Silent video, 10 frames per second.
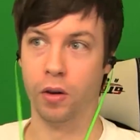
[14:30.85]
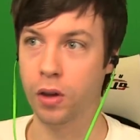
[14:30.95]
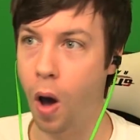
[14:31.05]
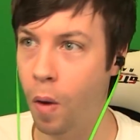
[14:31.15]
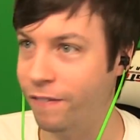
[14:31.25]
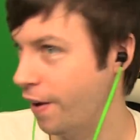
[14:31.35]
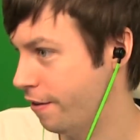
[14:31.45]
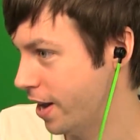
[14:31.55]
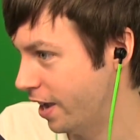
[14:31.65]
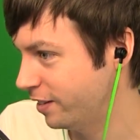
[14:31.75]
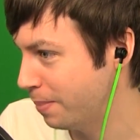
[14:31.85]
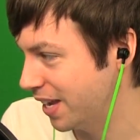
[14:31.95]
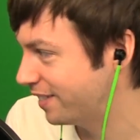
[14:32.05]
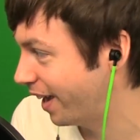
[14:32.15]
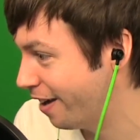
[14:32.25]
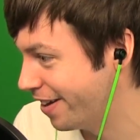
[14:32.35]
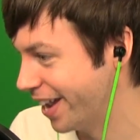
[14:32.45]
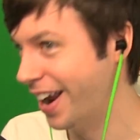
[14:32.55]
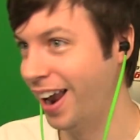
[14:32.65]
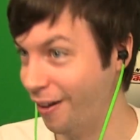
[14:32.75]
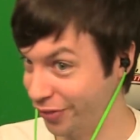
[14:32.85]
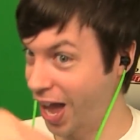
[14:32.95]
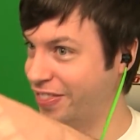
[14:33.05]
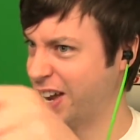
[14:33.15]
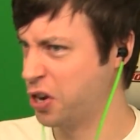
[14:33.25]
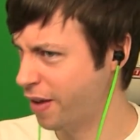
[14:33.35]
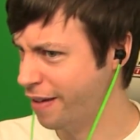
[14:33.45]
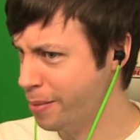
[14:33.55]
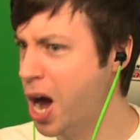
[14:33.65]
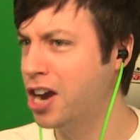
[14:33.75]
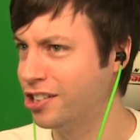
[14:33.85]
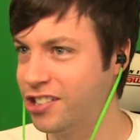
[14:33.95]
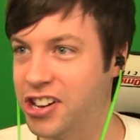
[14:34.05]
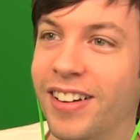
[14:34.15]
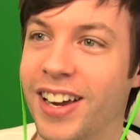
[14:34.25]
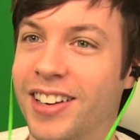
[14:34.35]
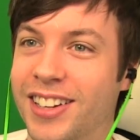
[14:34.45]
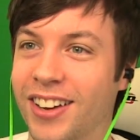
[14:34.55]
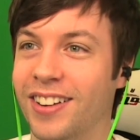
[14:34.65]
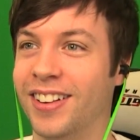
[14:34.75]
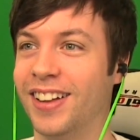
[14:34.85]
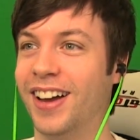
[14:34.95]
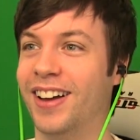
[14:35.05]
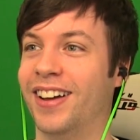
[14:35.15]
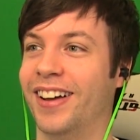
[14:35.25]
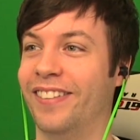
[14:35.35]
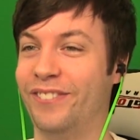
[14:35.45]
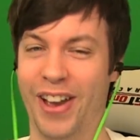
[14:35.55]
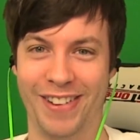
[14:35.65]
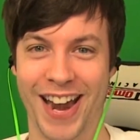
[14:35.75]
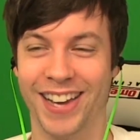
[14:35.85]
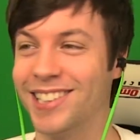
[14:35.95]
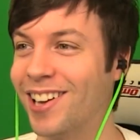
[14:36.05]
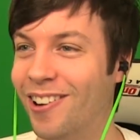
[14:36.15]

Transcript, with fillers: an own goal. Very nice, Mkhitaryan. I love that. Thank you very much. Very nice goal. Very nice